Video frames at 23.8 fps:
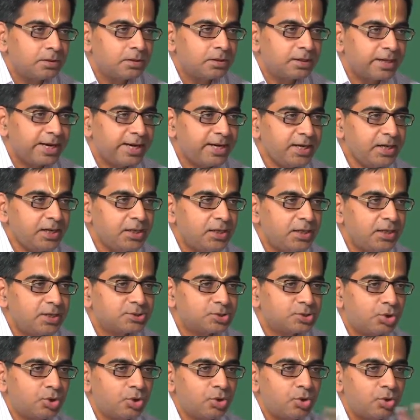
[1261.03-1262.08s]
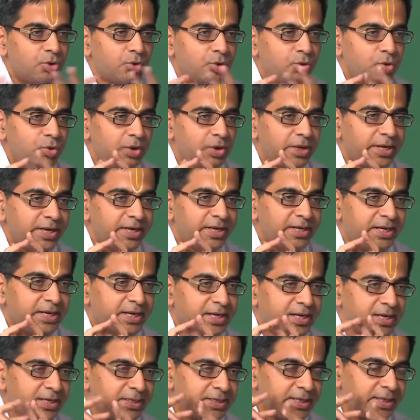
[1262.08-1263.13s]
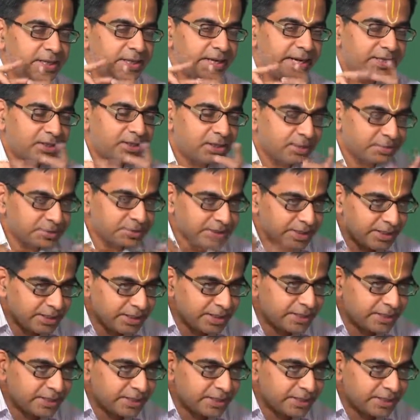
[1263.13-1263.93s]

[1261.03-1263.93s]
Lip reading: right. So, in the encryption and